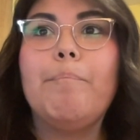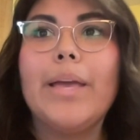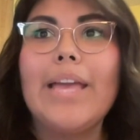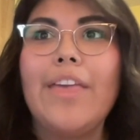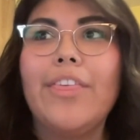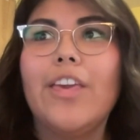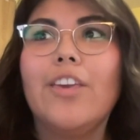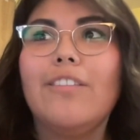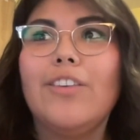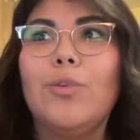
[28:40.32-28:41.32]
But I
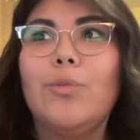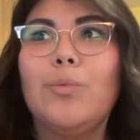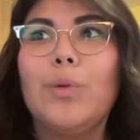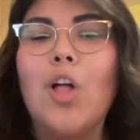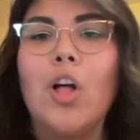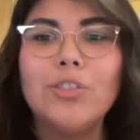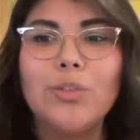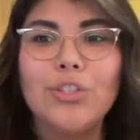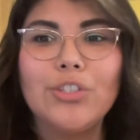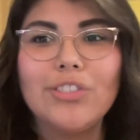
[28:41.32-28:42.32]
think you will
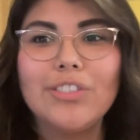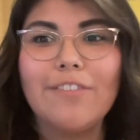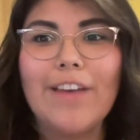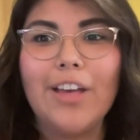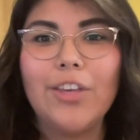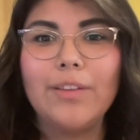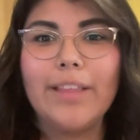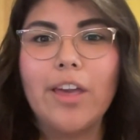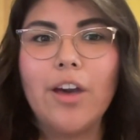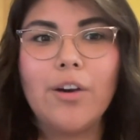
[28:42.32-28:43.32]
also just see value in
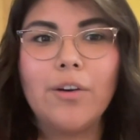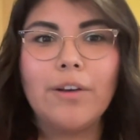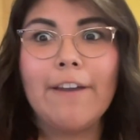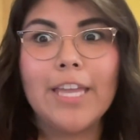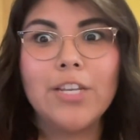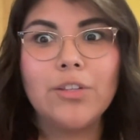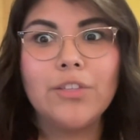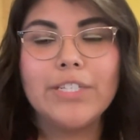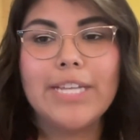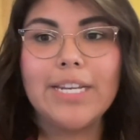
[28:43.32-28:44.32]
like, oh, I can do
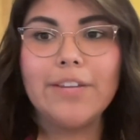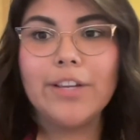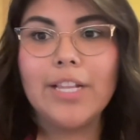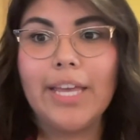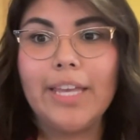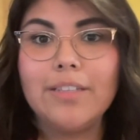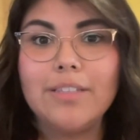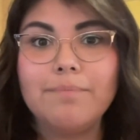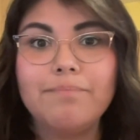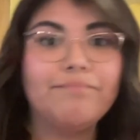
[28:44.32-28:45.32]
this for 10 different
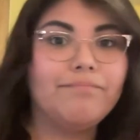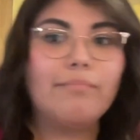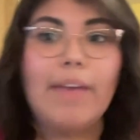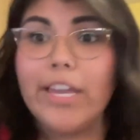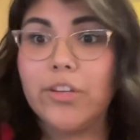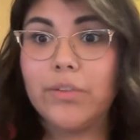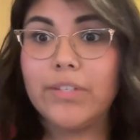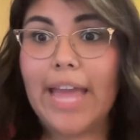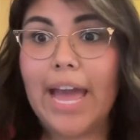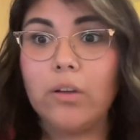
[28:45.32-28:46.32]
clients. I could do
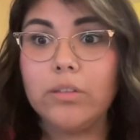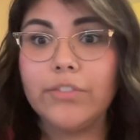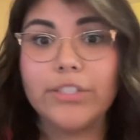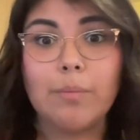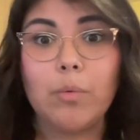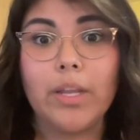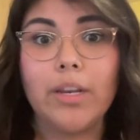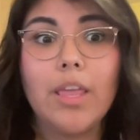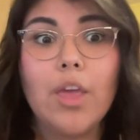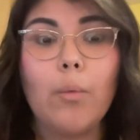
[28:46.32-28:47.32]
this in house for
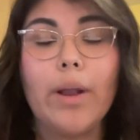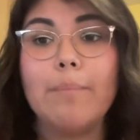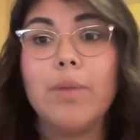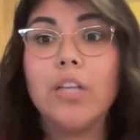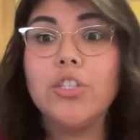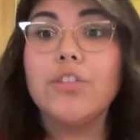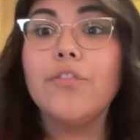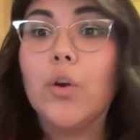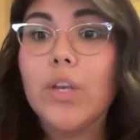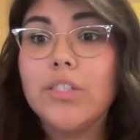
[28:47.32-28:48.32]
someone where I'm not
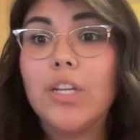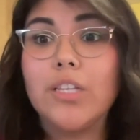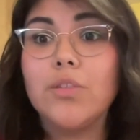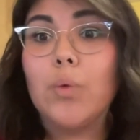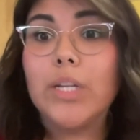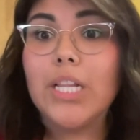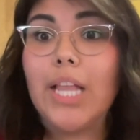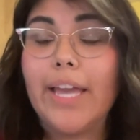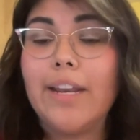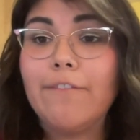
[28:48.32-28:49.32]
just focused on this one
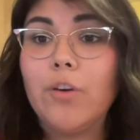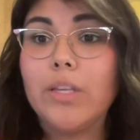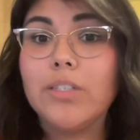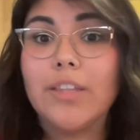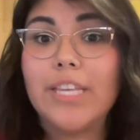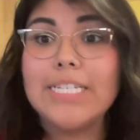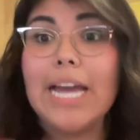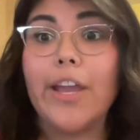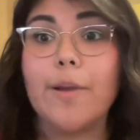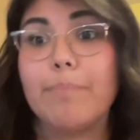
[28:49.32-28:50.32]
client. I'm focused on the
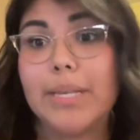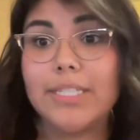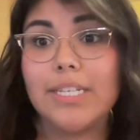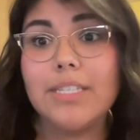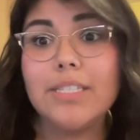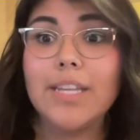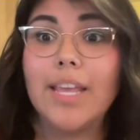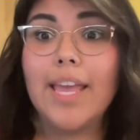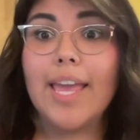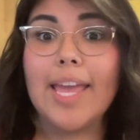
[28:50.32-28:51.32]
entire business
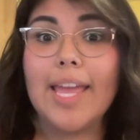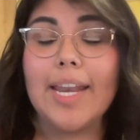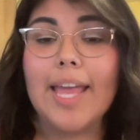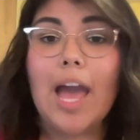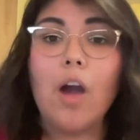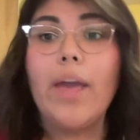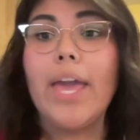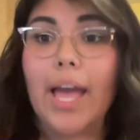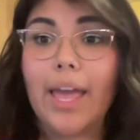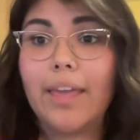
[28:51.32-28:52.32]
and how
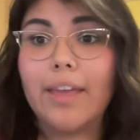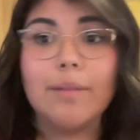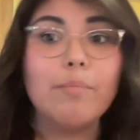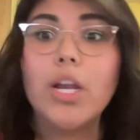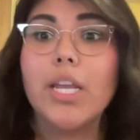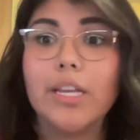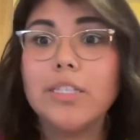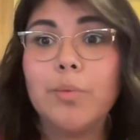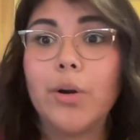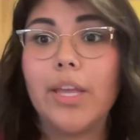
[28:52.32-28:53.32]
AI and marketing
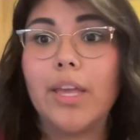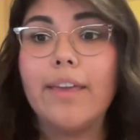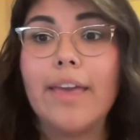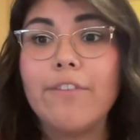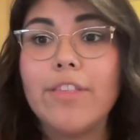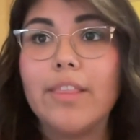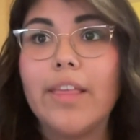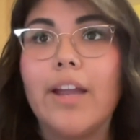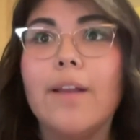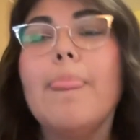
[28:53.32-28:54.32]
is supporting everything
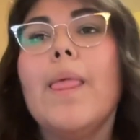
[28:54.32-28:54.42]
there.